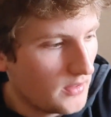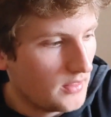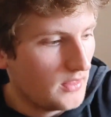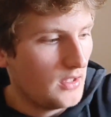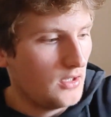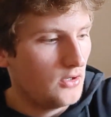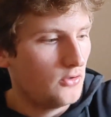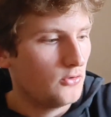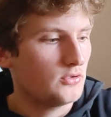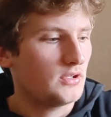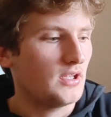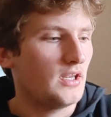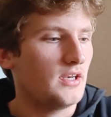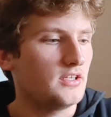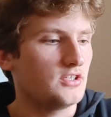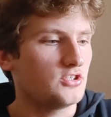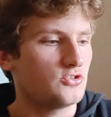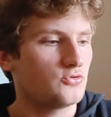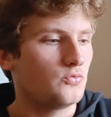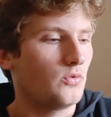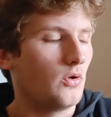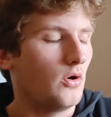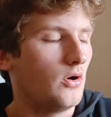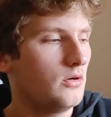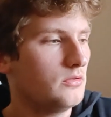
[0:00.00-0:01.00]
way that I looked at it
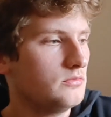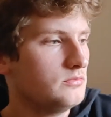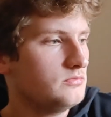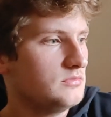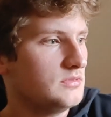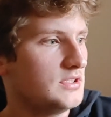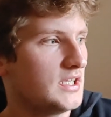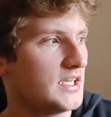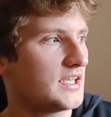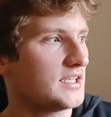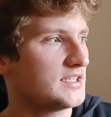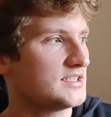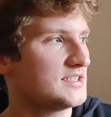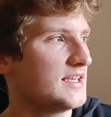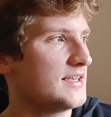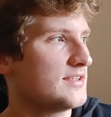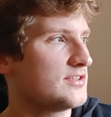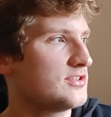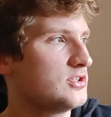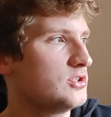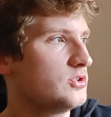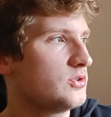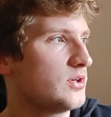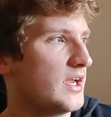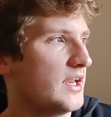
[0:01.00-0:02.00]
is wrong. Like I start
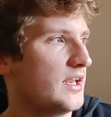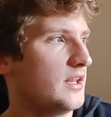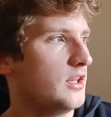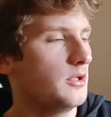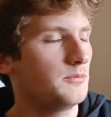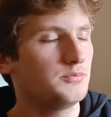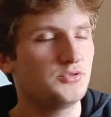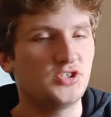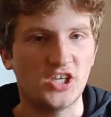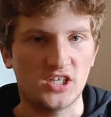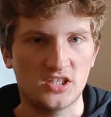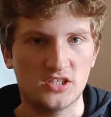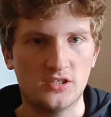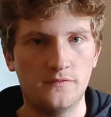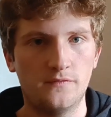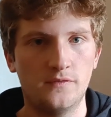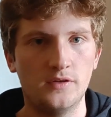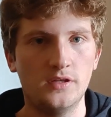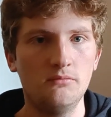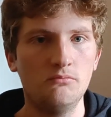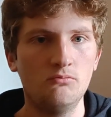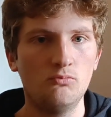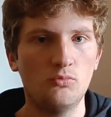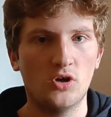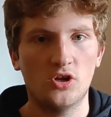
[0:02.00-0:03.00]
to look at it
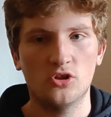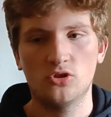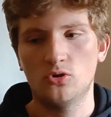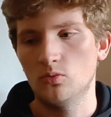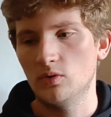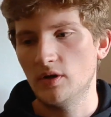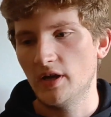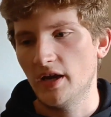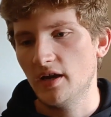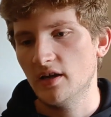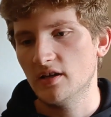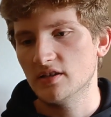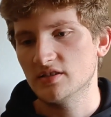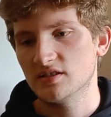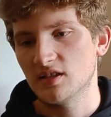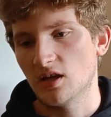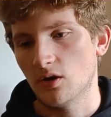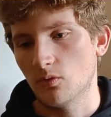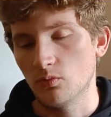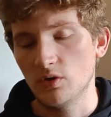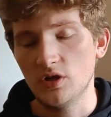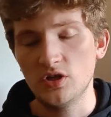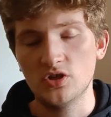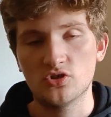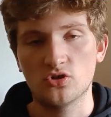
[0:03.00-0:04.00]
objectively. What I do later is
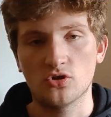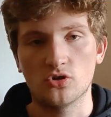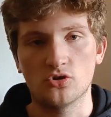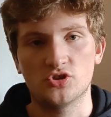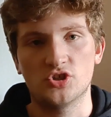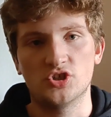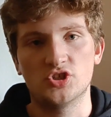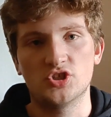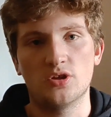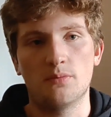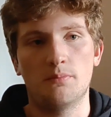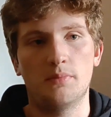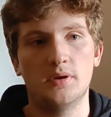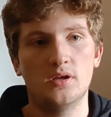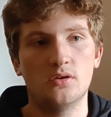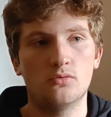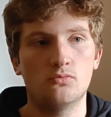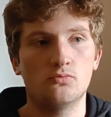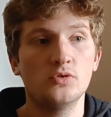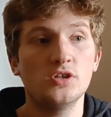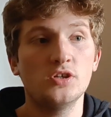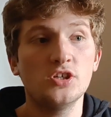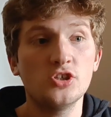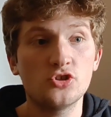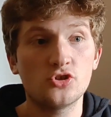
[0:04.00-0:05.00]
that research
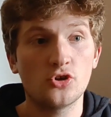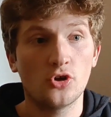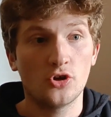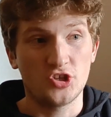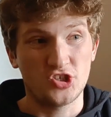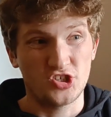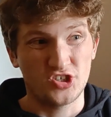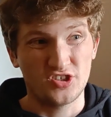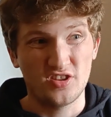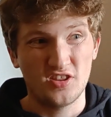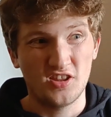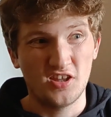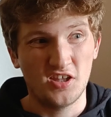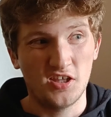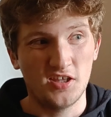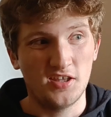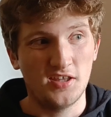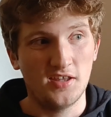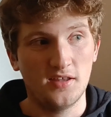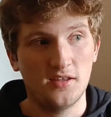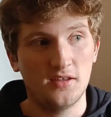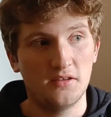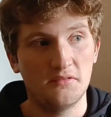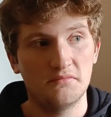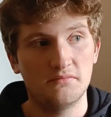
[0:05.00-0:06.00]

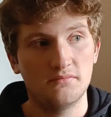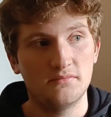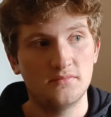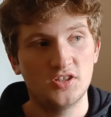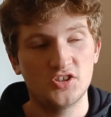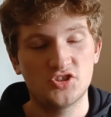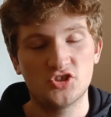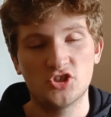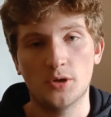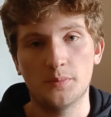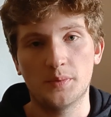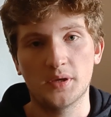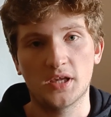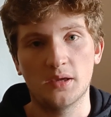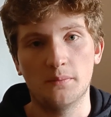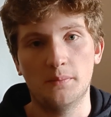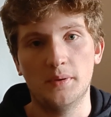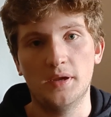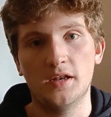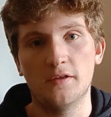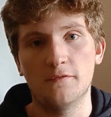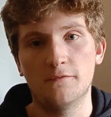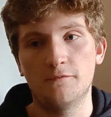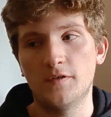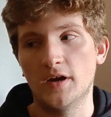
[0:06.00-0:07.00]
the topic a
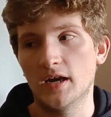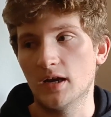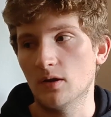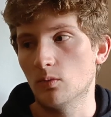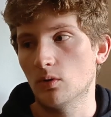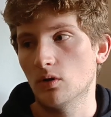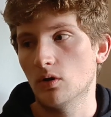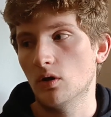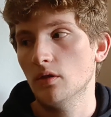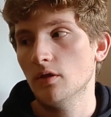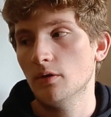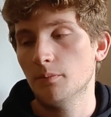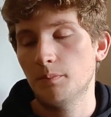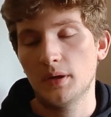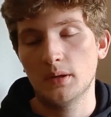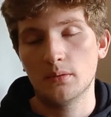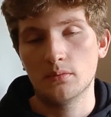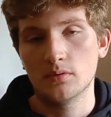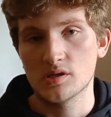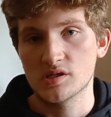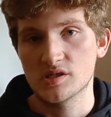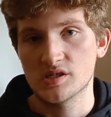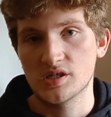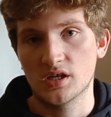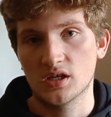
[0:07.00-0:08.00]
bit and find out what other
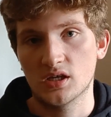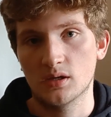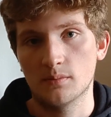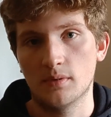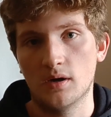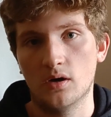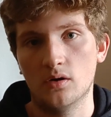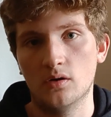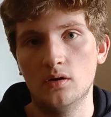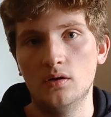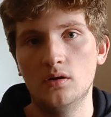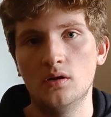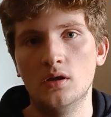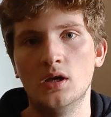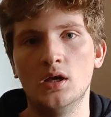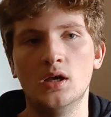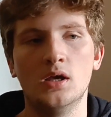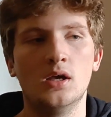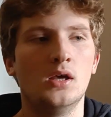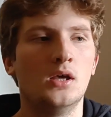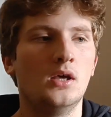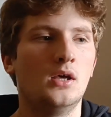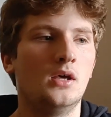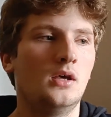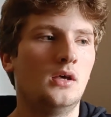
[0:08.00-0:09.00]
people are saying about it.
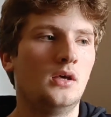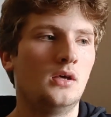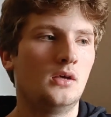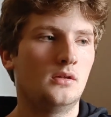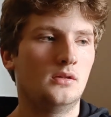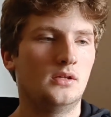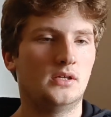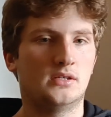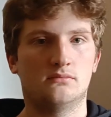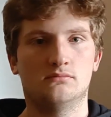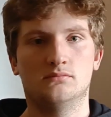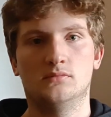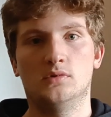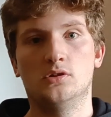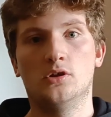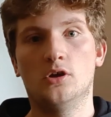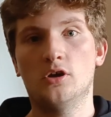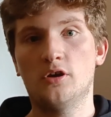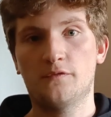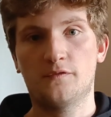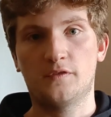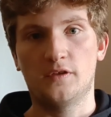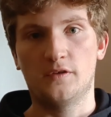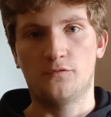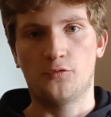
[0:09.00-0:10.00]
Like a
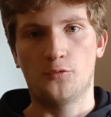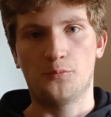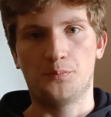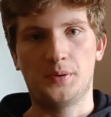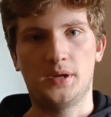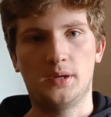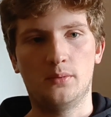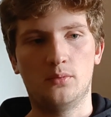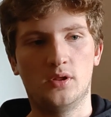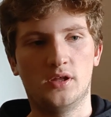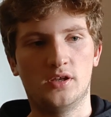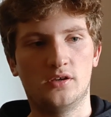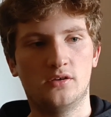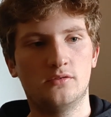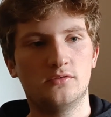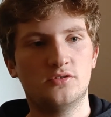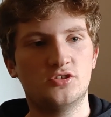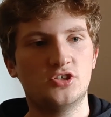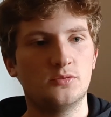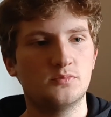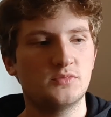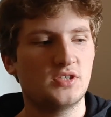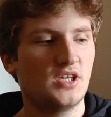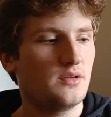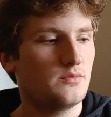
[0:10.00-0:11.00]
lot of different people, and
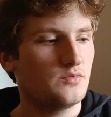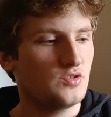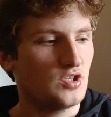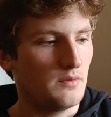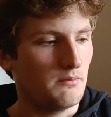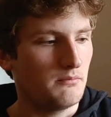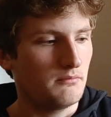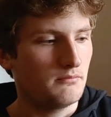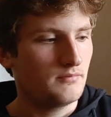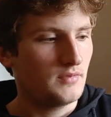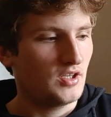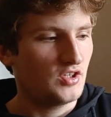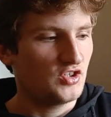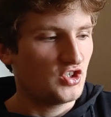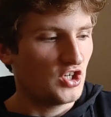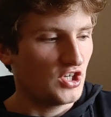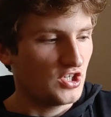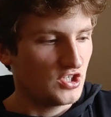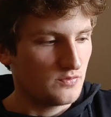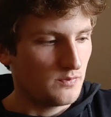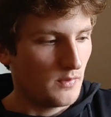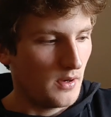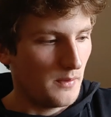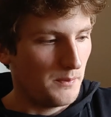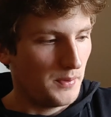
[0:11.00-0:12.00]
sometimes I
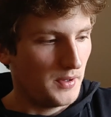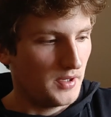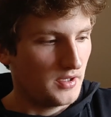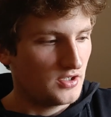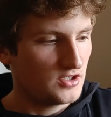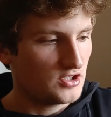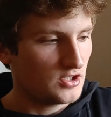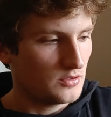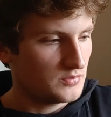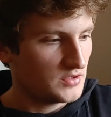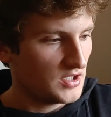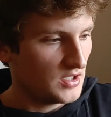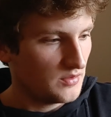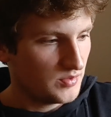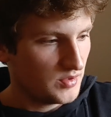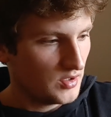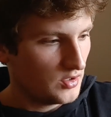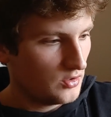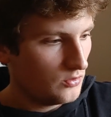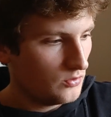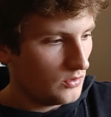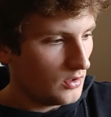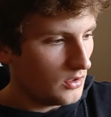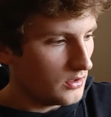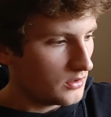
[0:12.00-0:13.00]
change my opinion, sometimes I
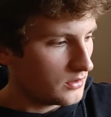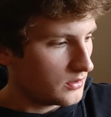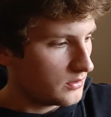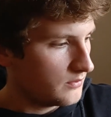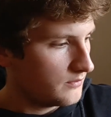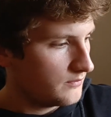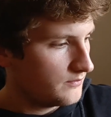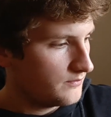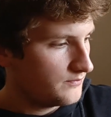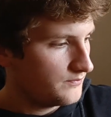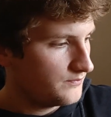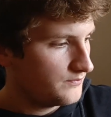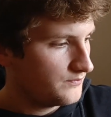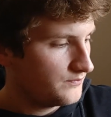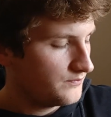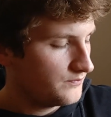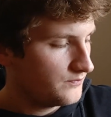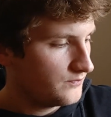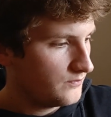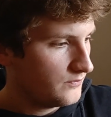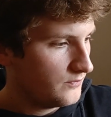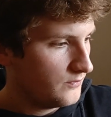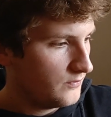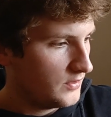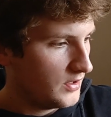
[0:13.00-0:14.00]
do not.
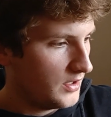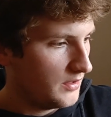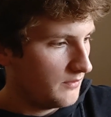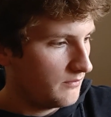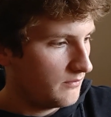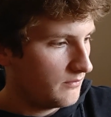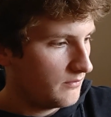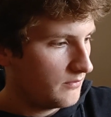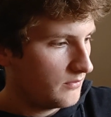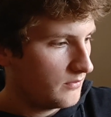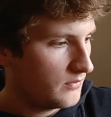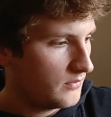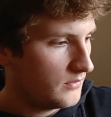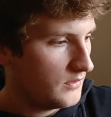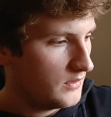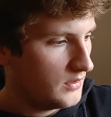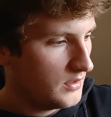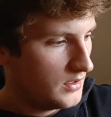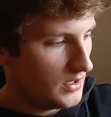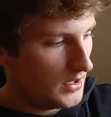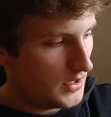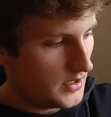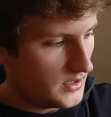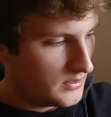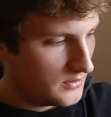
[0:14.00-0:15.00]
Right?
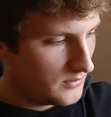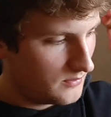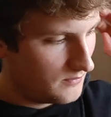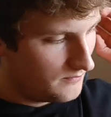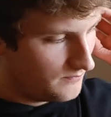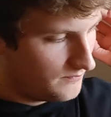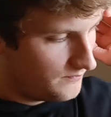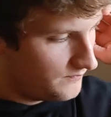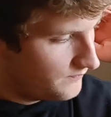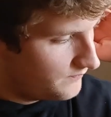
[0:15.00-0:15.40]
And